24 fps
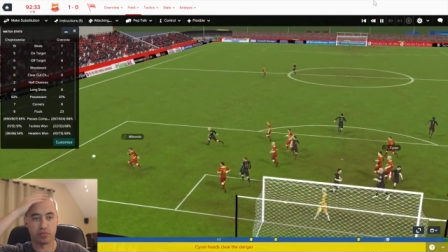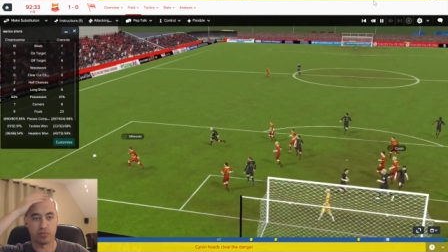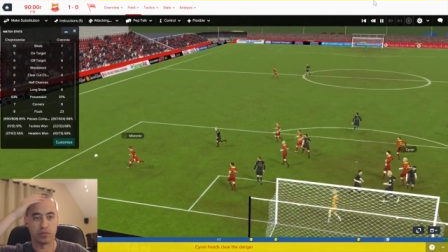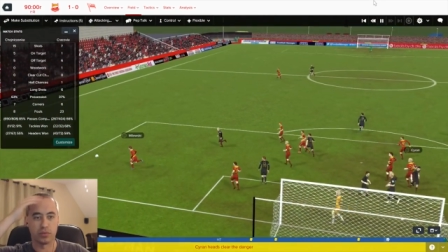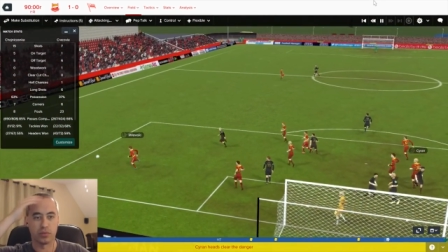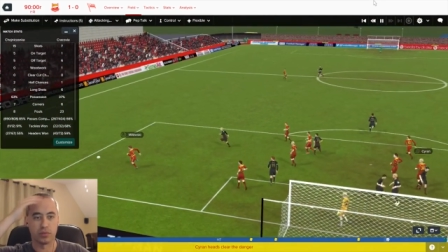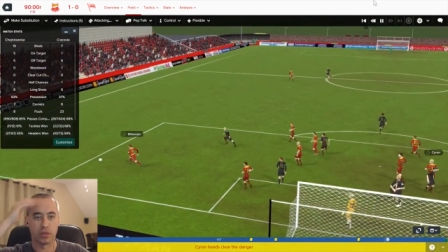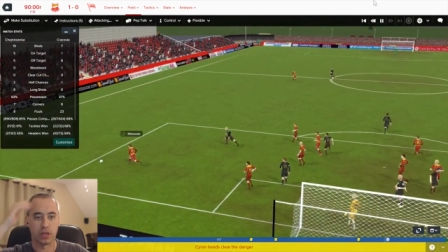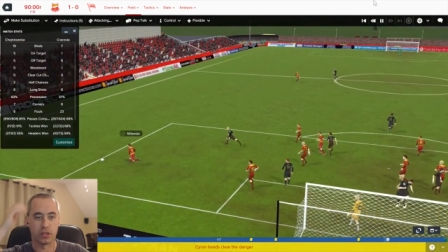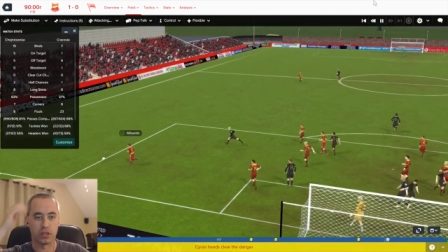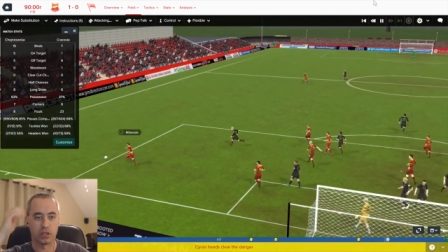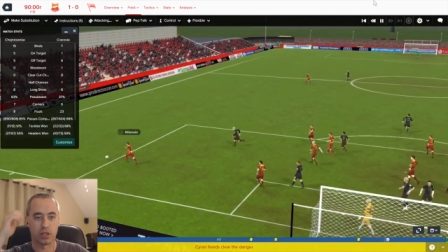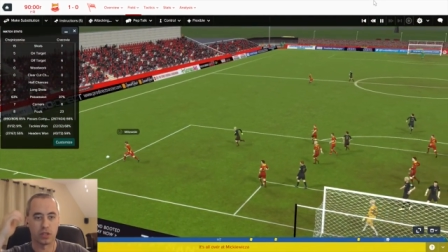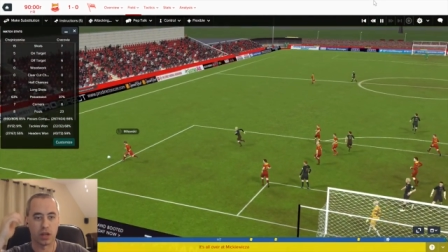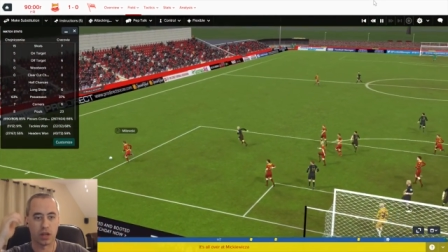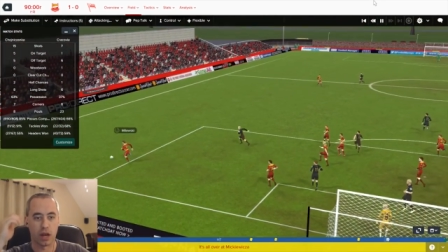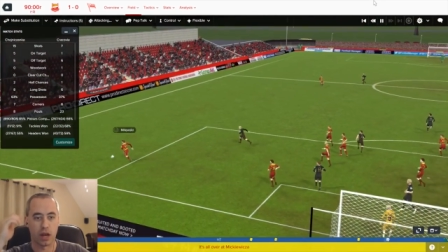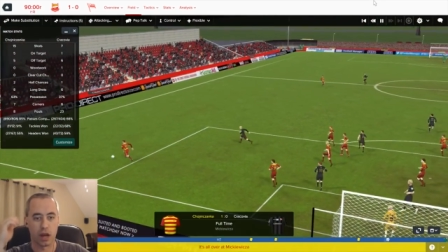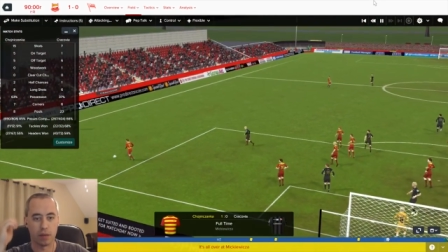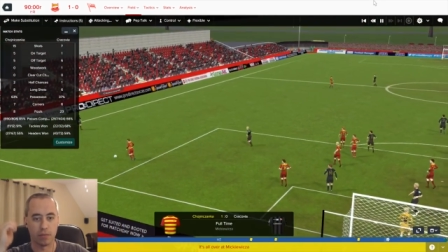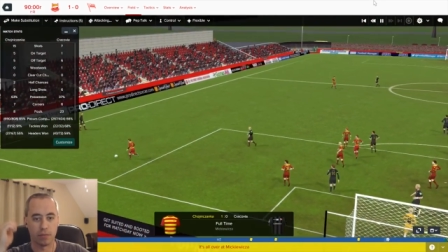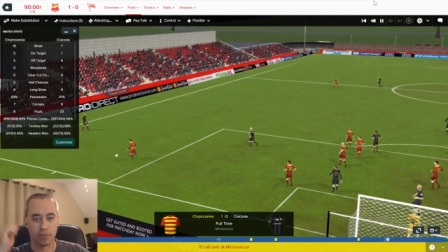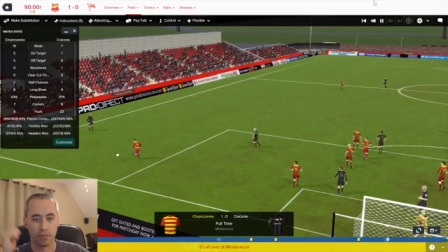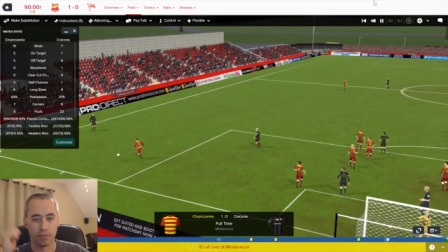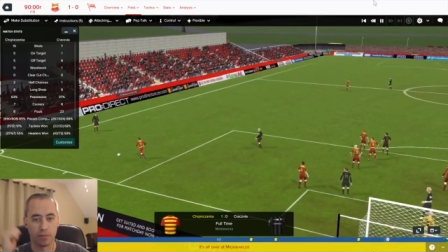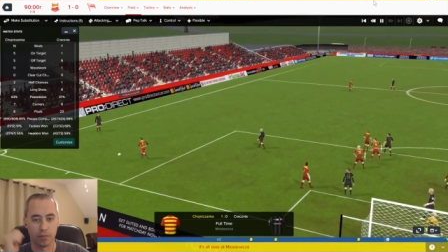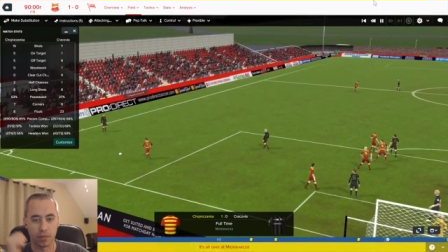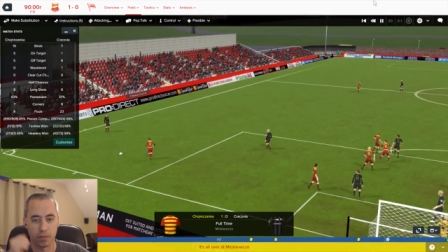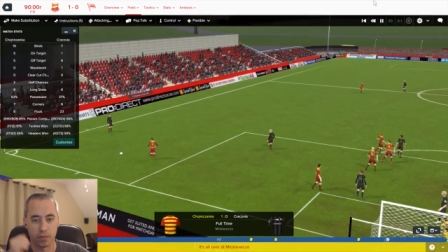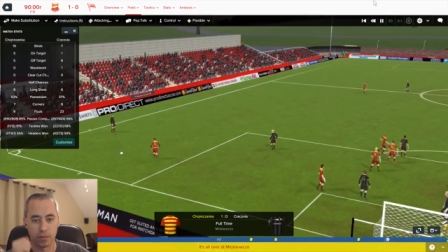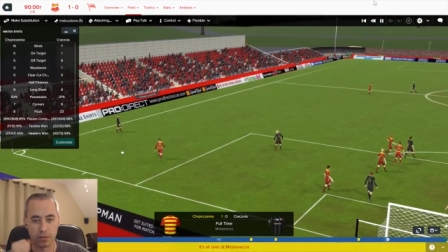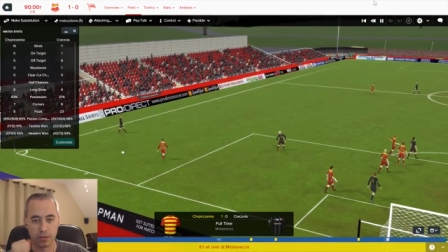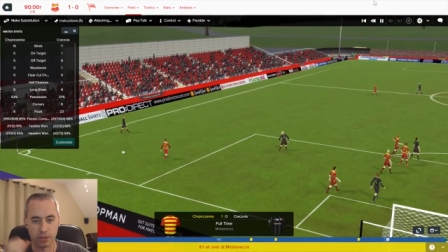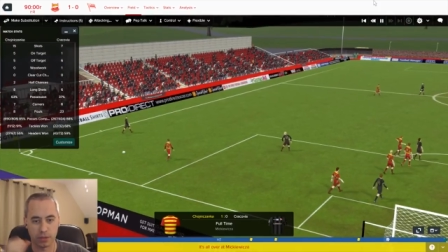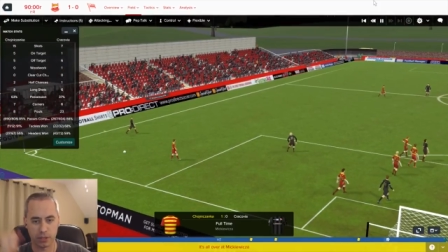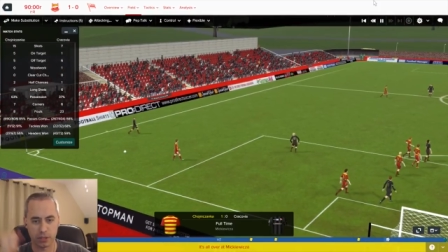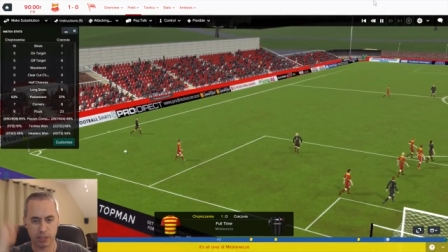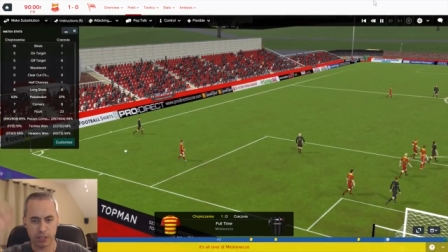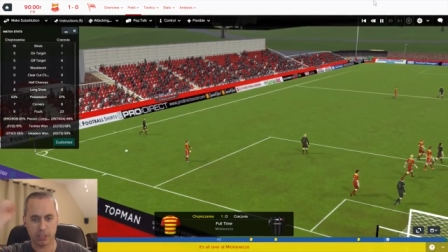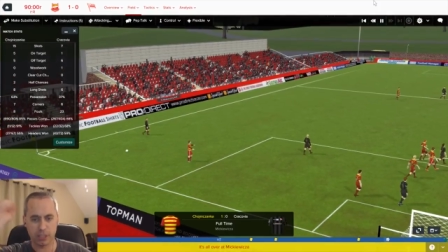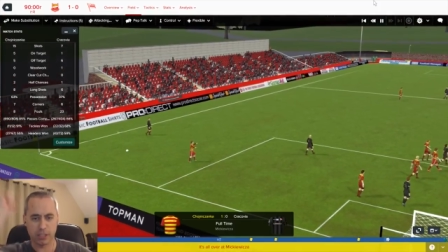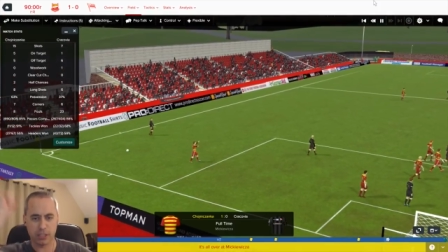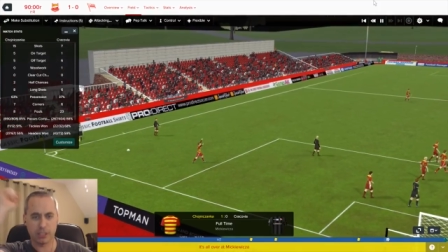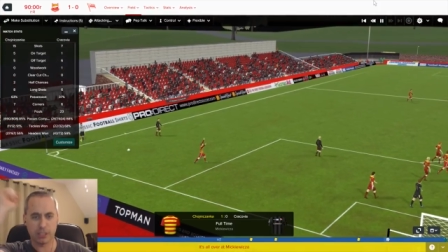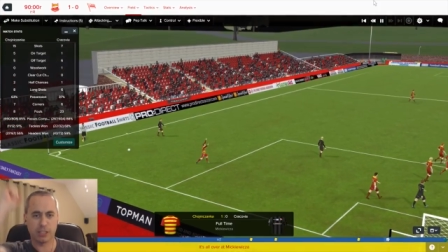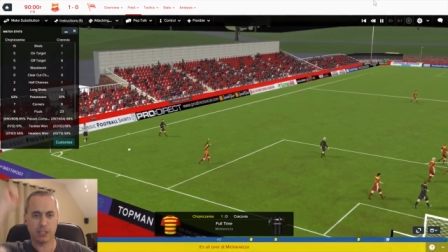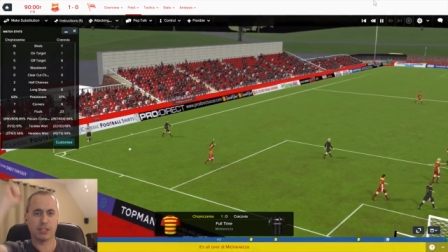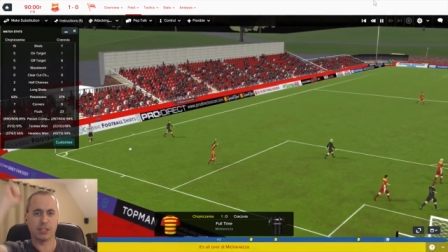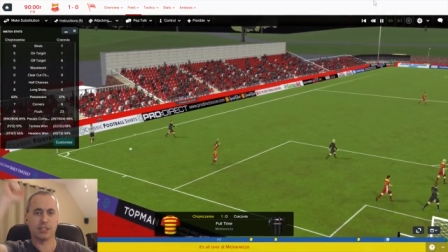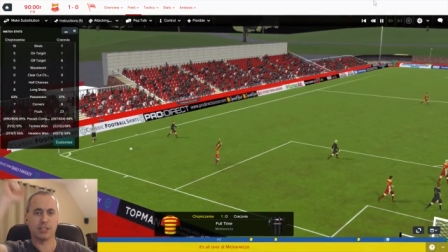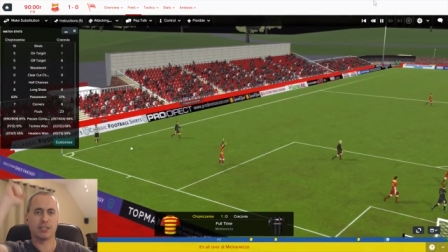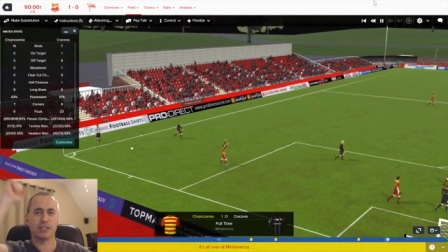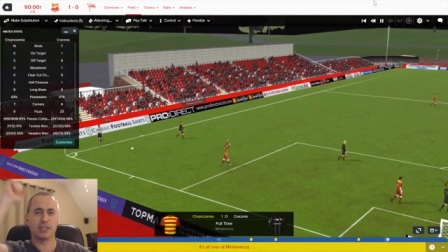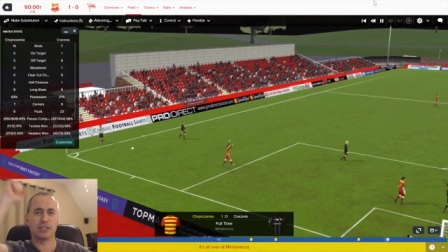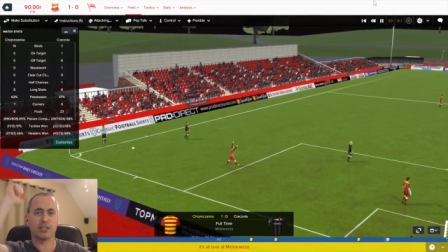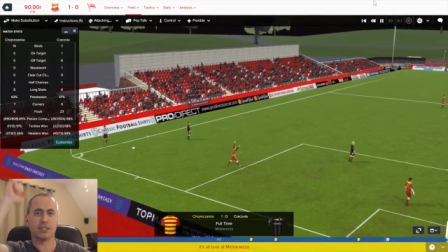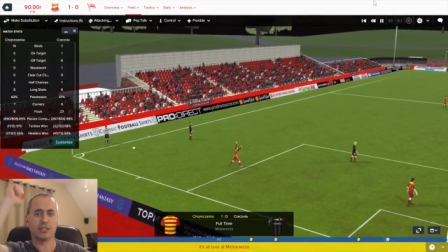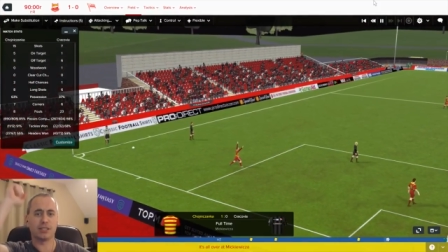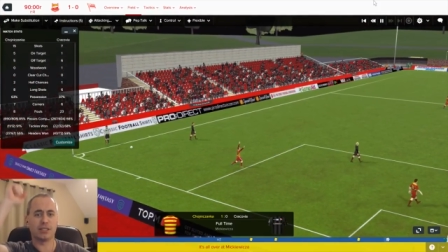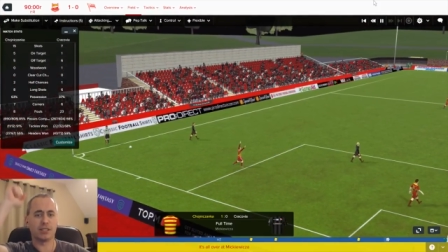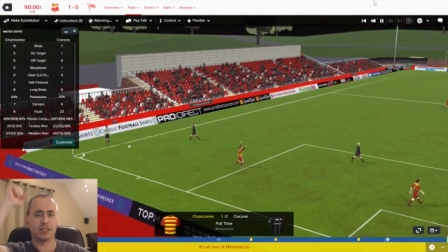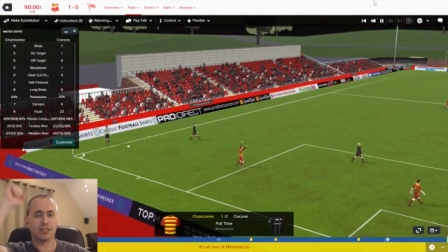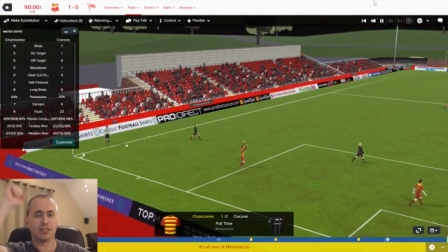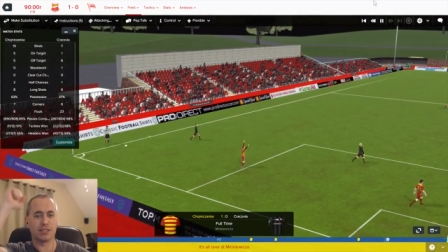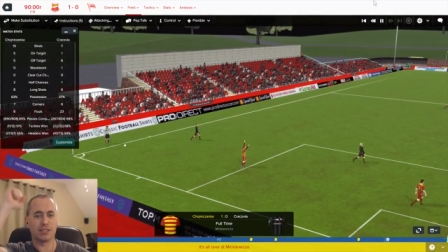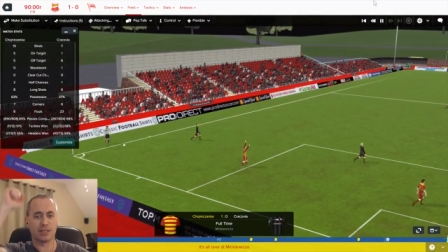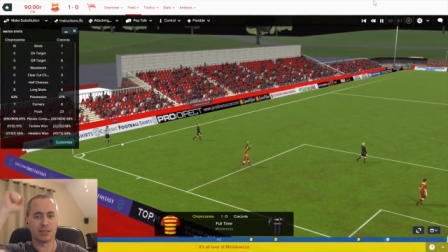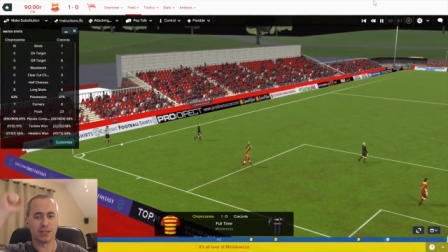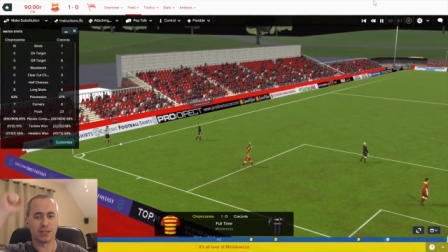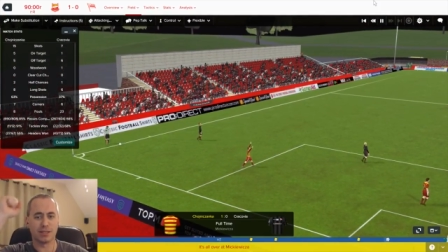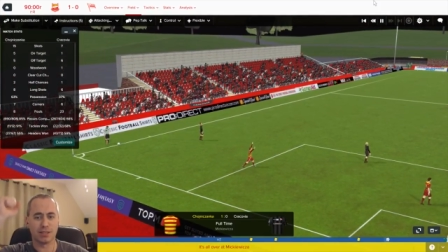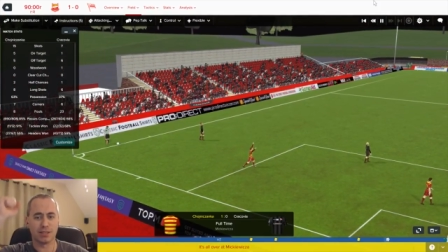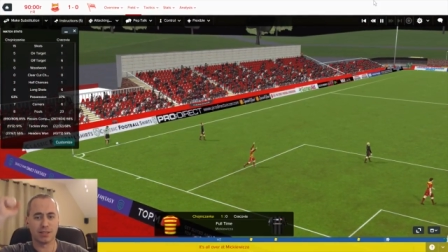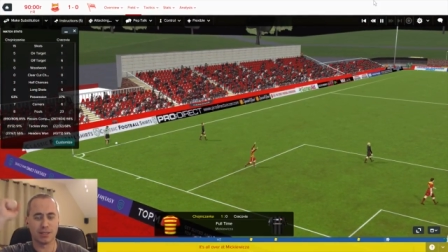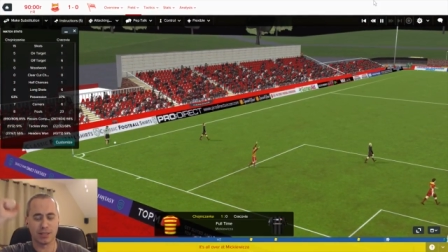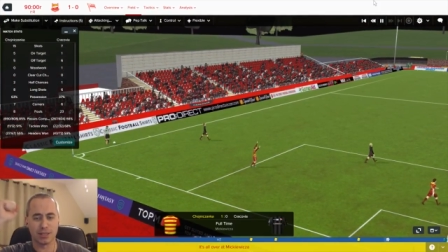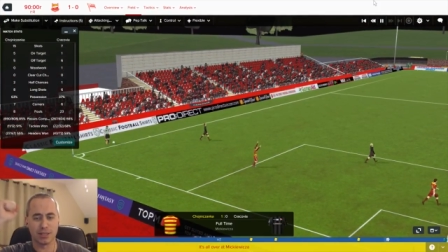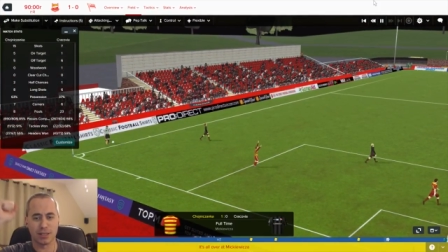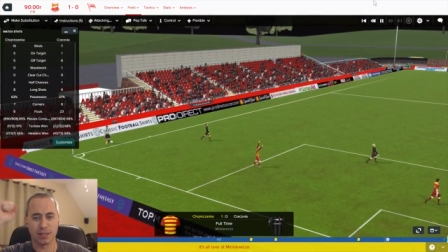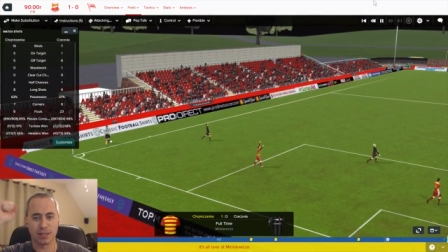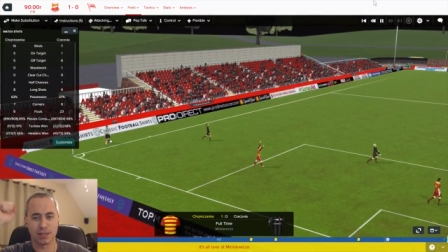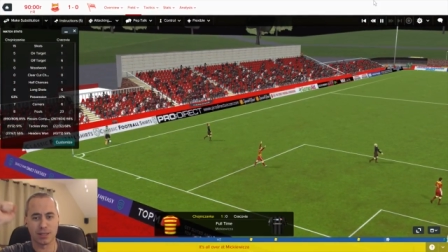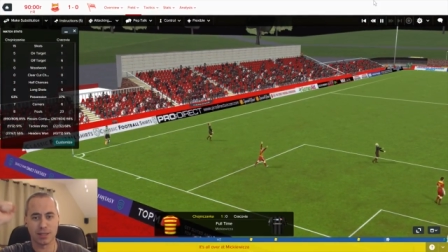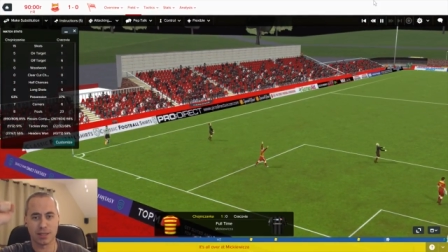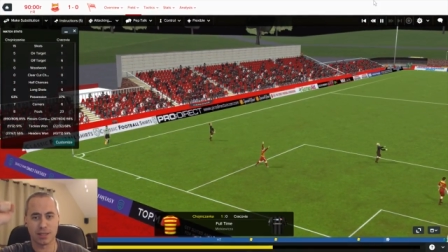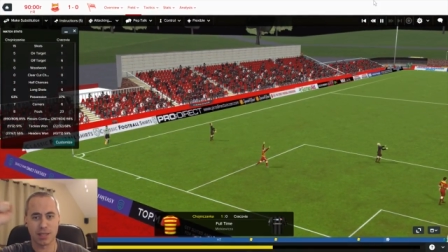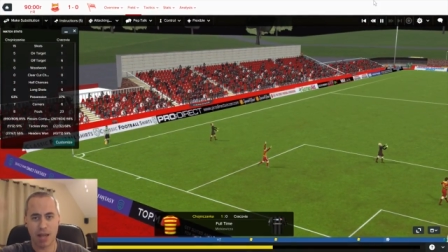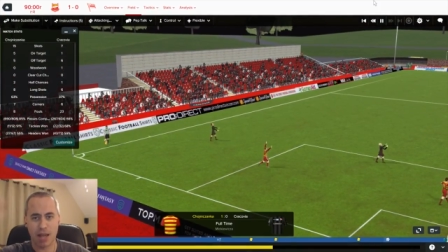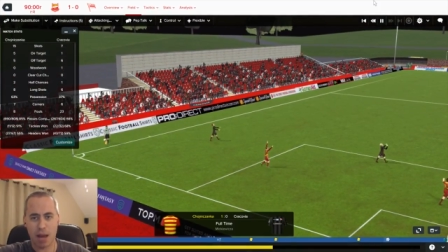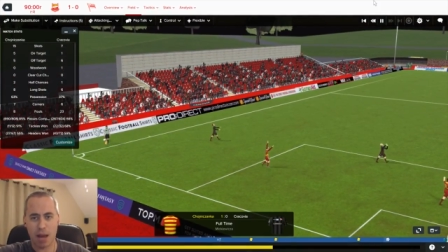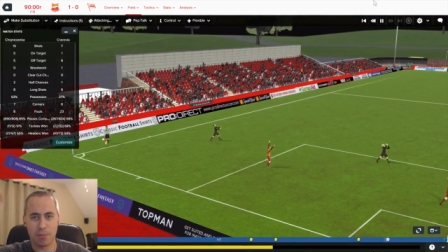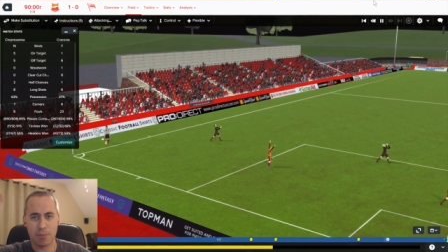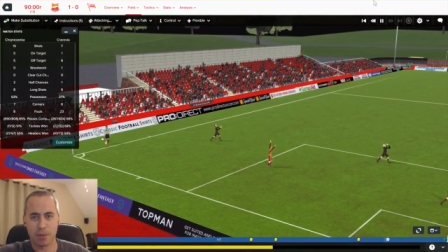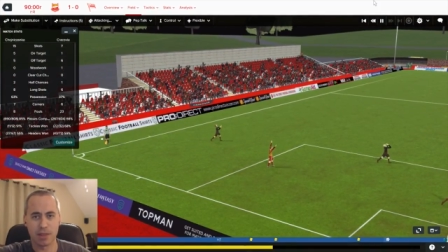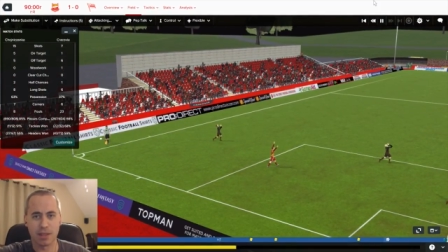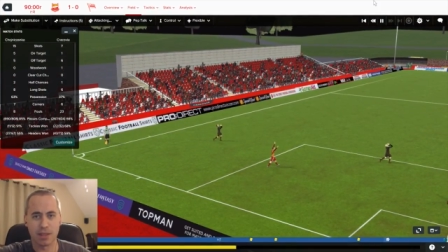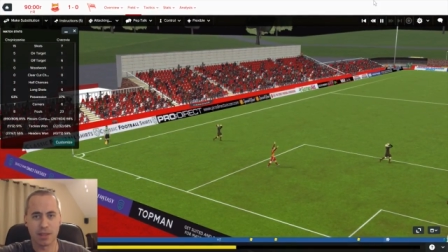Nice job. Yeah! Yes, top of the